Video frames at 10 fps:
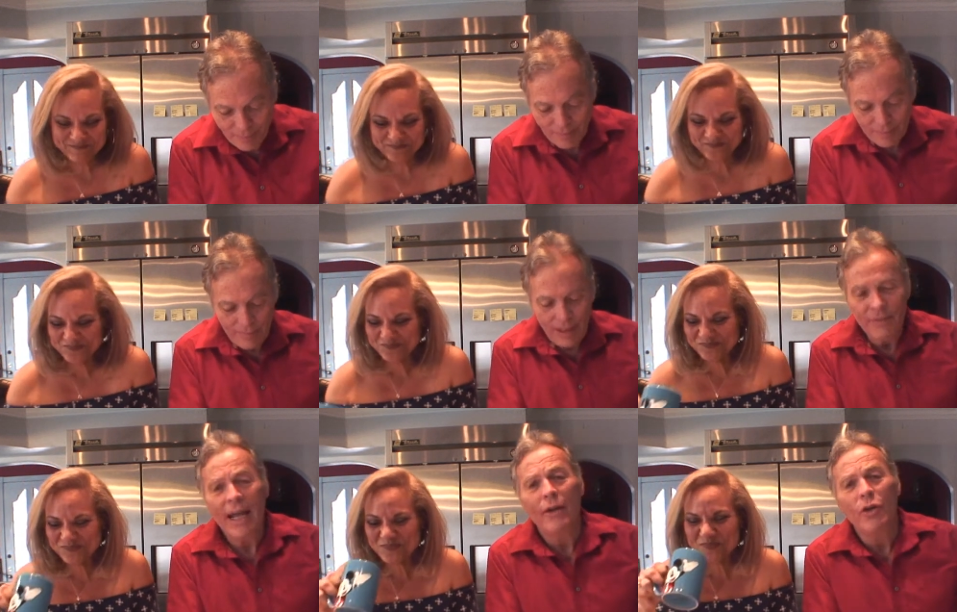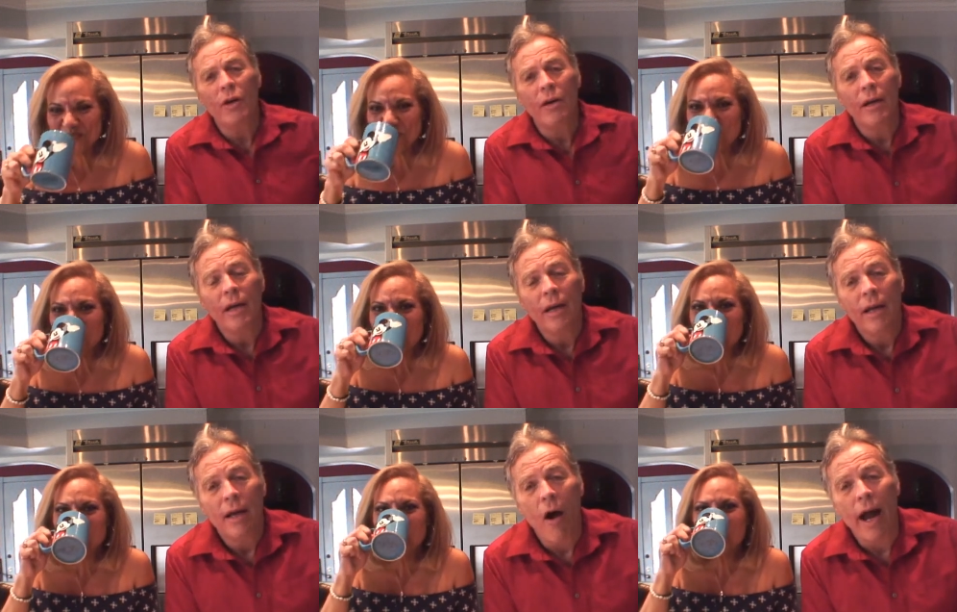Speaker 1: hmm. now you're,
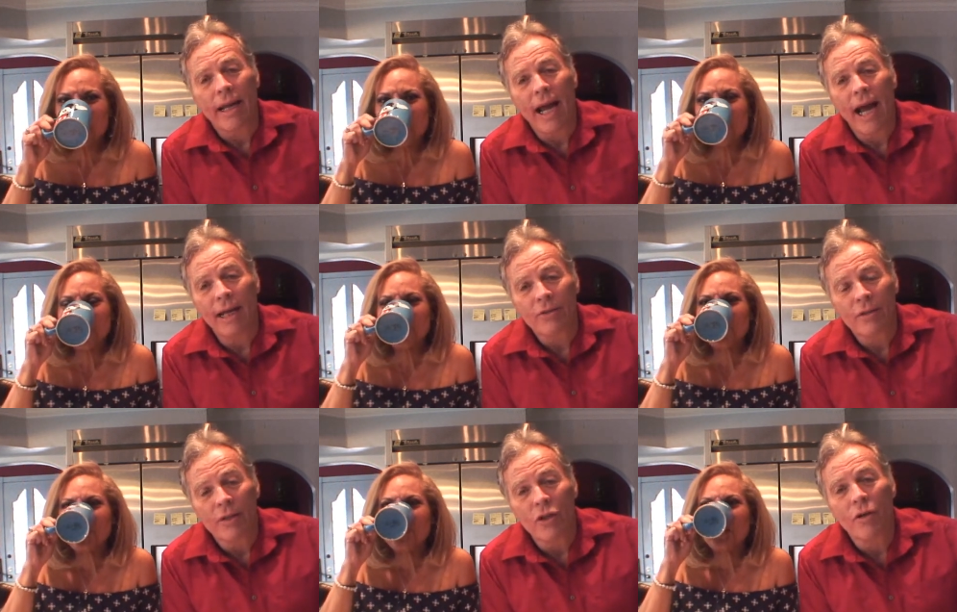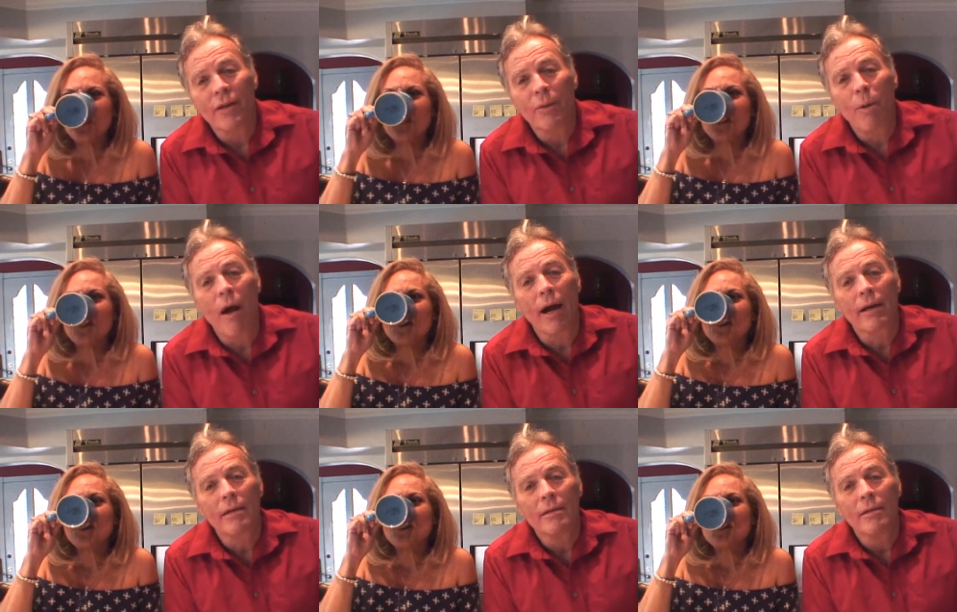all right, guys, you're in the park
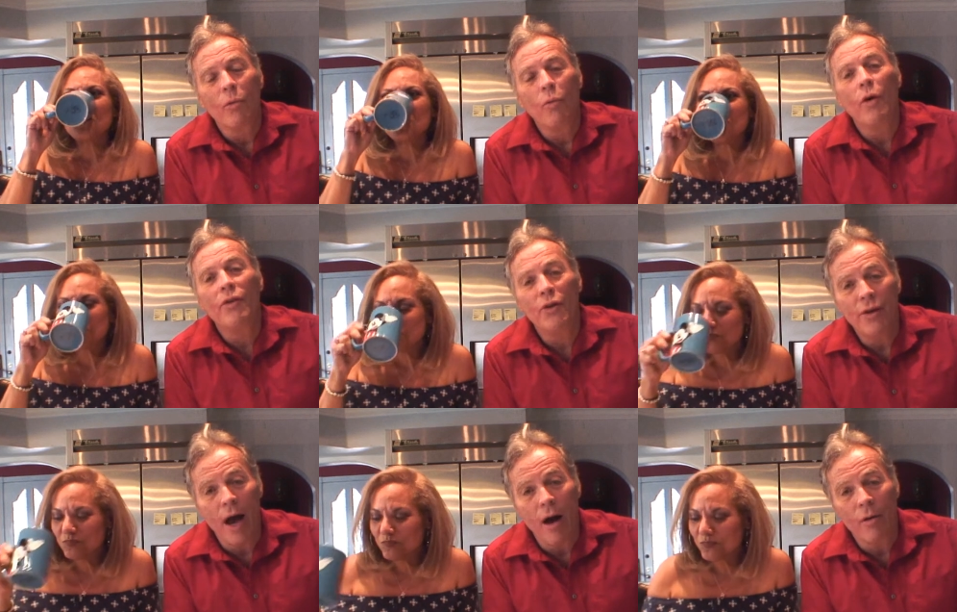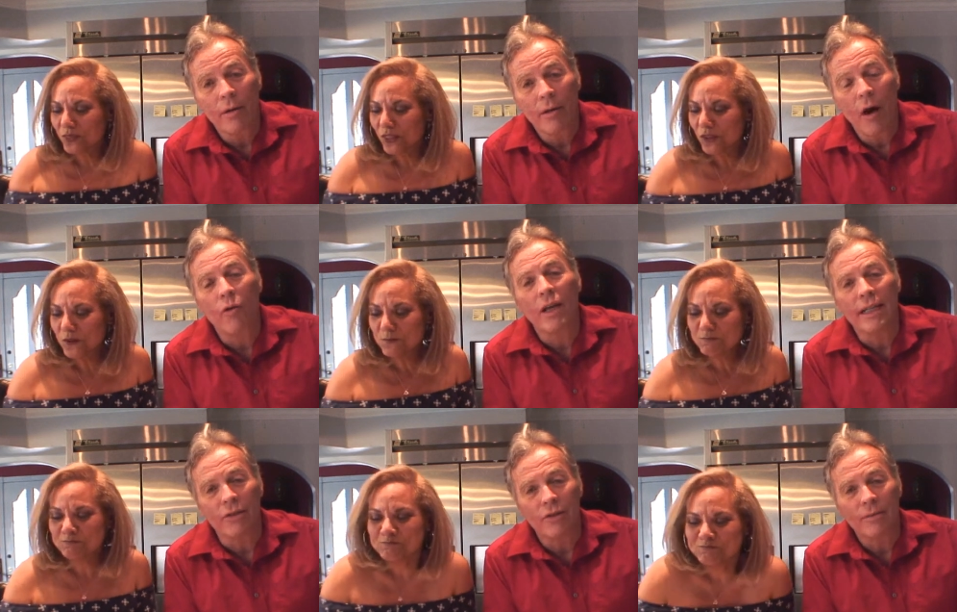with your dog on
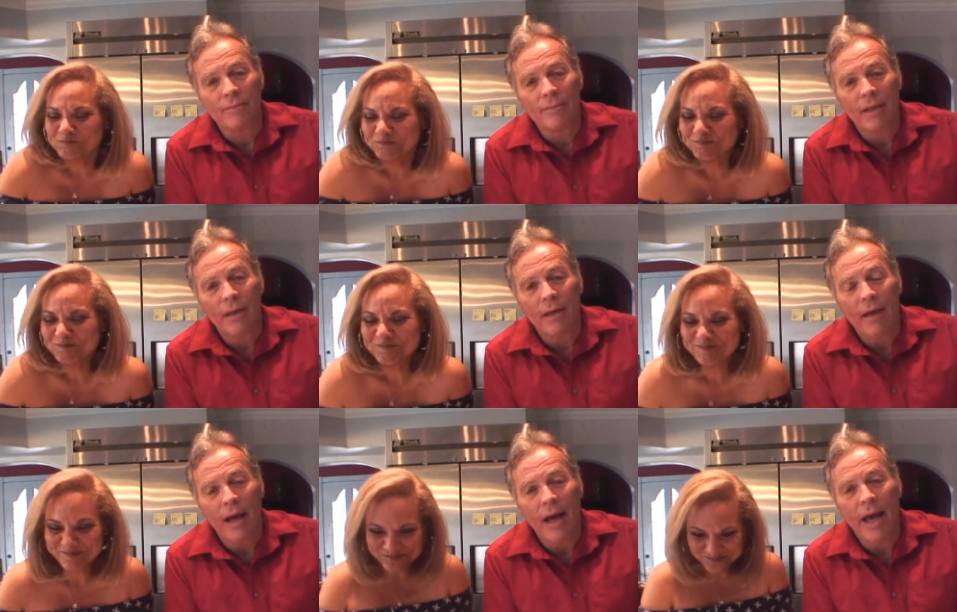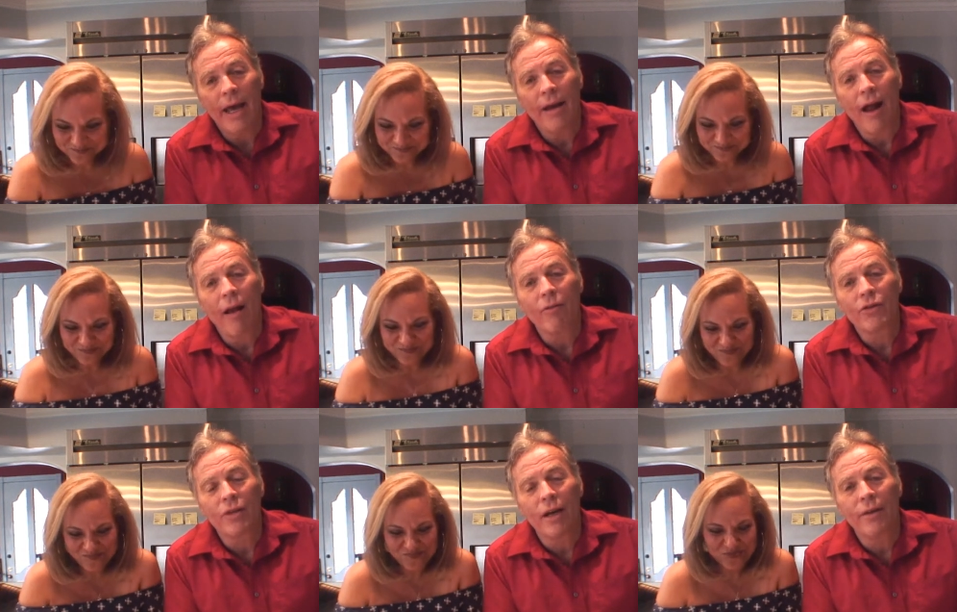leash. and all of a
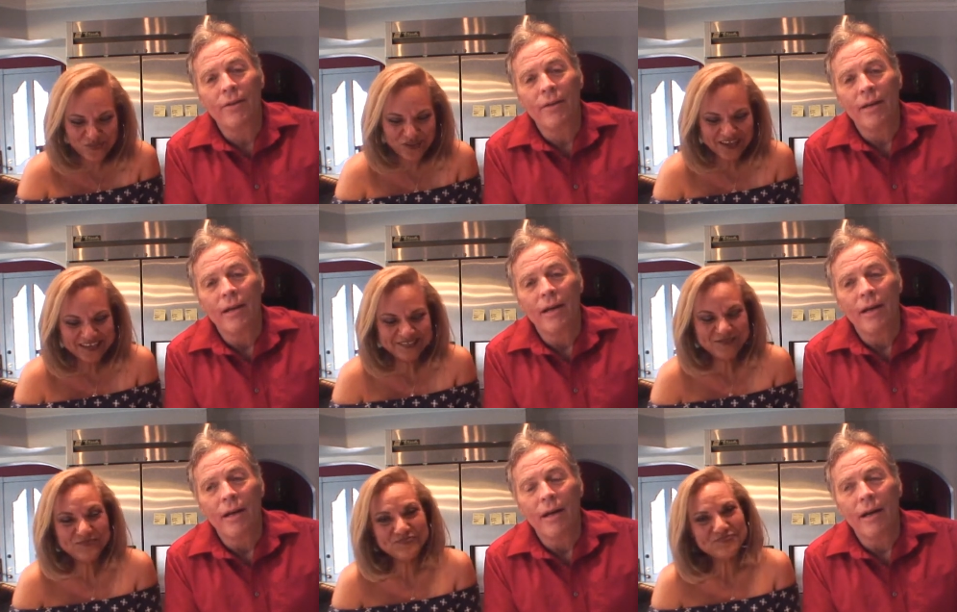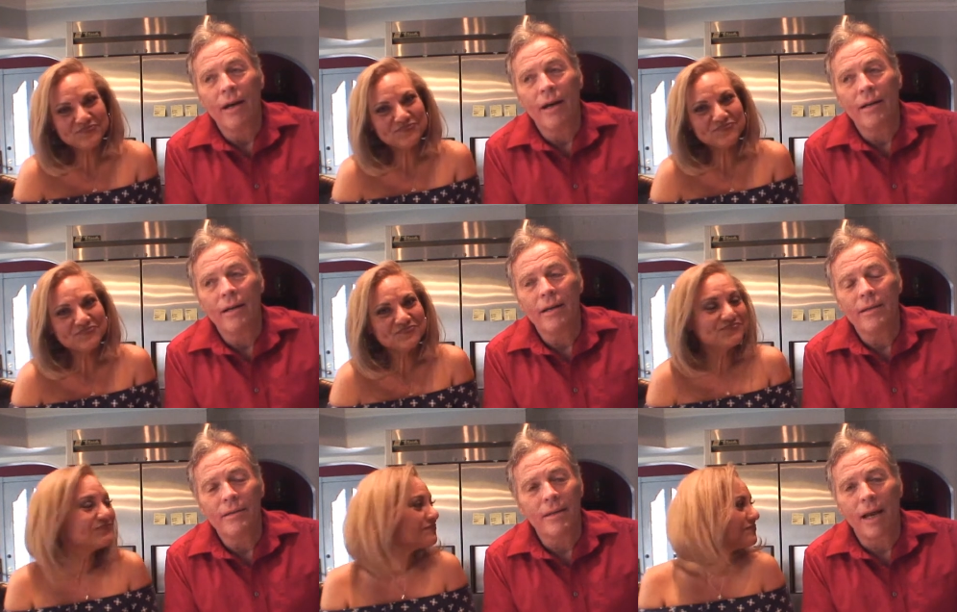sudden, uh,
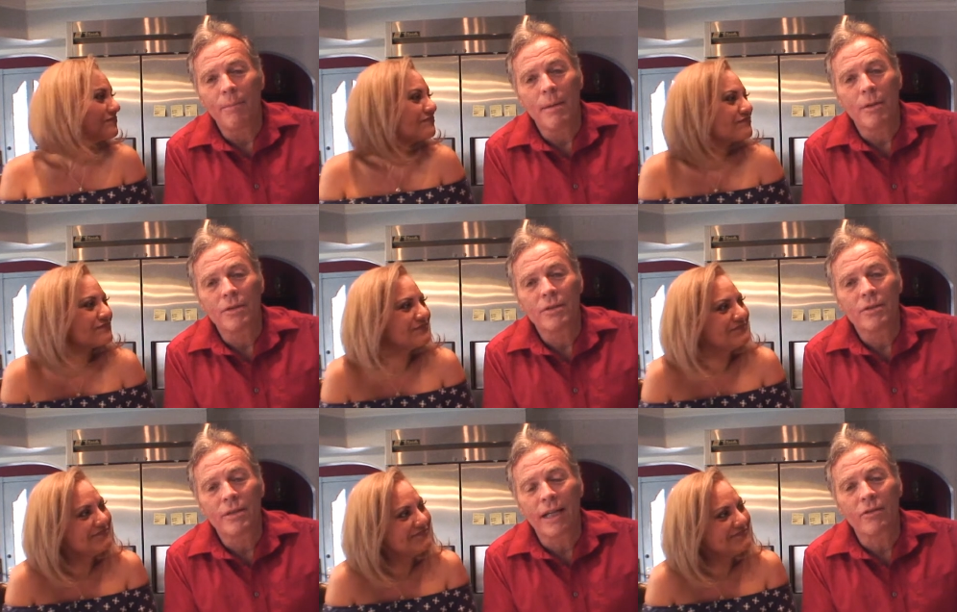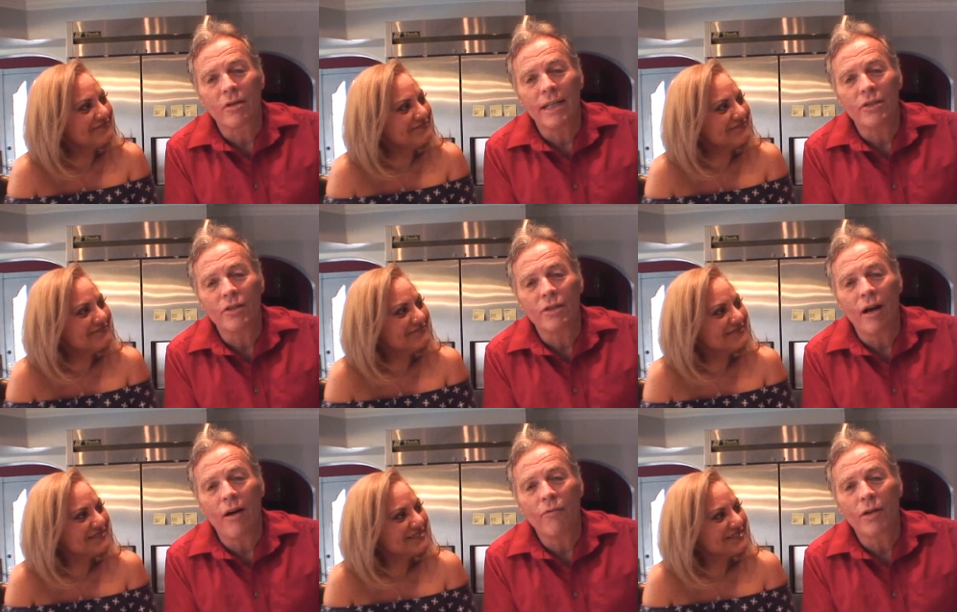a lot of people take their leashes
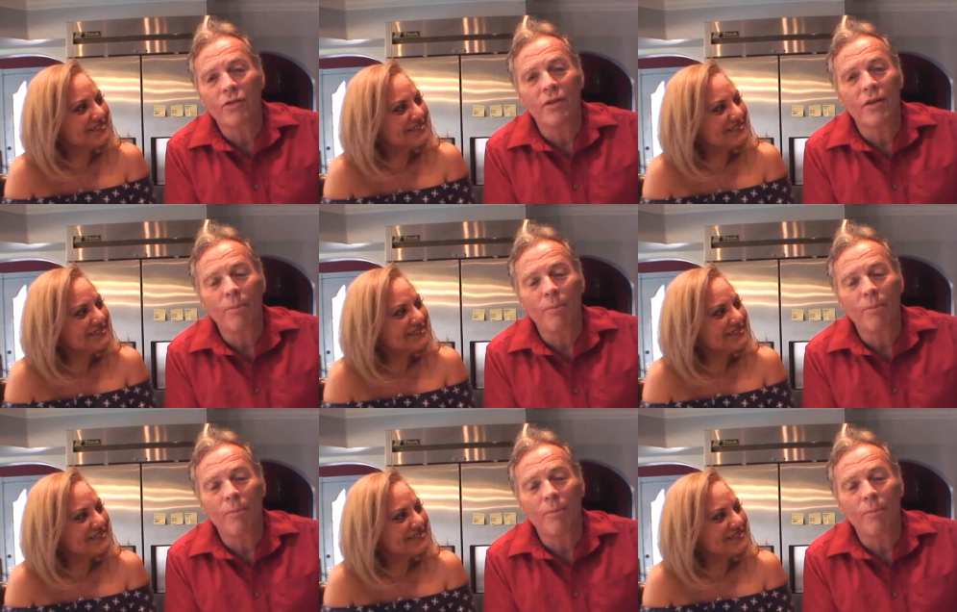off because they're in the